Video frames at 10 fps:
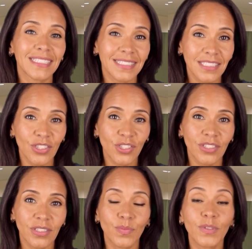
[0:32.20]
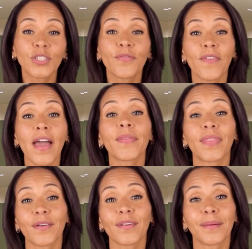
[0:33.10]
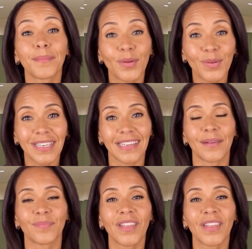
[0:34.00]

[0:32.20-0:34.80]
decisions which affect their community.